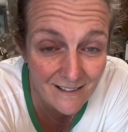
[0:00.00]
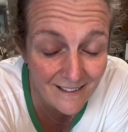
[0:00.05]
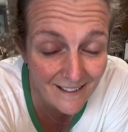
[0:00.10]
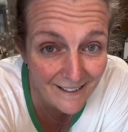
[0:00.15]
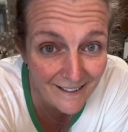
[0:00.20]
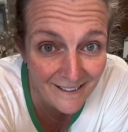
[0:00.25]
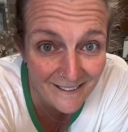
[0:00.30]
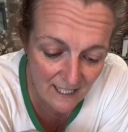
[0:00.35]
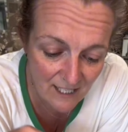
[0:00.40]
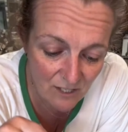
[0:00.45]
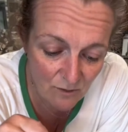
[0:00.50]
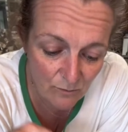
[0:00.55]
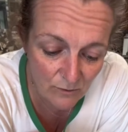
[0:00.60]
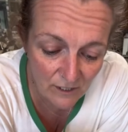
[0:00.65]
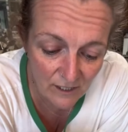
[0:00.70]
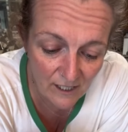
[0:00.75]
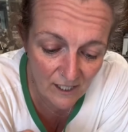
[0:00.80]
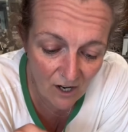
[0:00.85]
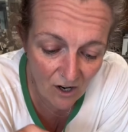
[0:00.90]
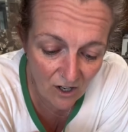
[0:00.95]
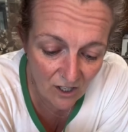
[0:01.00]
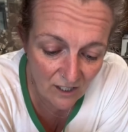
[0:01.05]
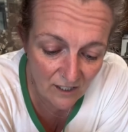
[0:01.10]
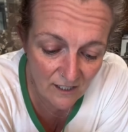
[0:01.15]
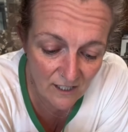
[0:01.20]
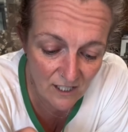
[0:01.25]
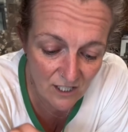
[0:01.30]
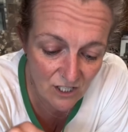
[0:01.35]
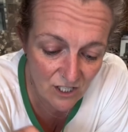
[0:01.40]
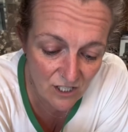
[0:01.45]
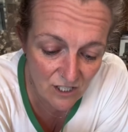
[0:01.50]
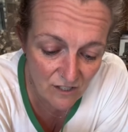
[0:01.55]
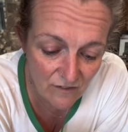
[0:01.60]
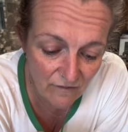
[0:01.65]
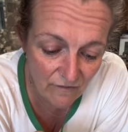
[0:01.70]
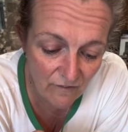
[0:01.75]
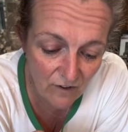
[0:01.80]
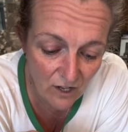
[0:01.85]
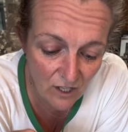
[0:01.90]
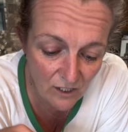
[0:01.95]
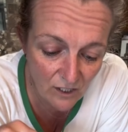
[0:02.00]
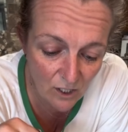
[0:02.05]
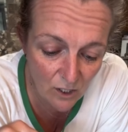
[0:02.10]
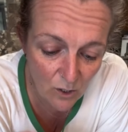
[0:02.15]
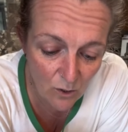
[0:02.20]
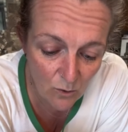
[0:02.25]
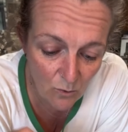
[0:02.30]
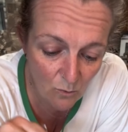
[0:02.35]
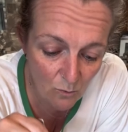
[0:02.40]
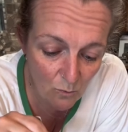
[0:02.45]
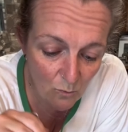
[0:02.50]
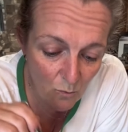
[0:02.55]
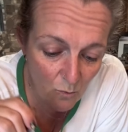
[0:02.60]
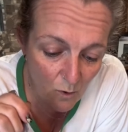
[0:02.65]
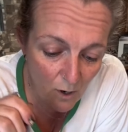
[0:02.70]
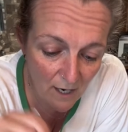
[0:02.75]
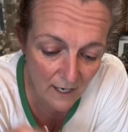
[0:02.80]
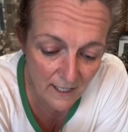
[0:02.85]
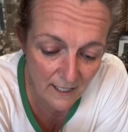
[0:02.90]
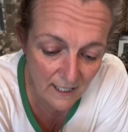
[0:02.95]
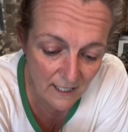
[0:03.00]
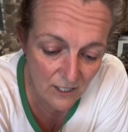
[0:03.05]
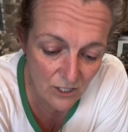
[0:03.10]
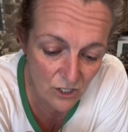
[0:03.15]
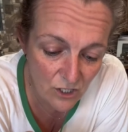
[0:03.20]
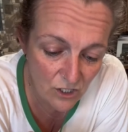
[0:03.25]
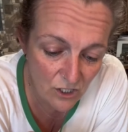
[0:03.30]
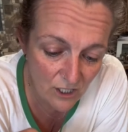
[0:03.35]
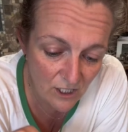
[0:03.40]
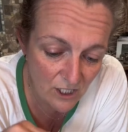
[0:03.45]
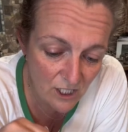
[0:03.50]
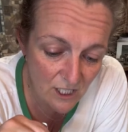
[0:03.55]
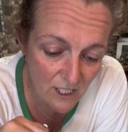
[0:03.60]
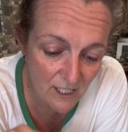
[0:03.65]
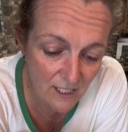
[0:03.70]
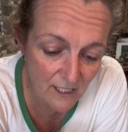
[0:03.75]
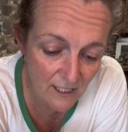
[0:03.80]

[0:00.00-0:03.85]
it's really hard to just follow one instruction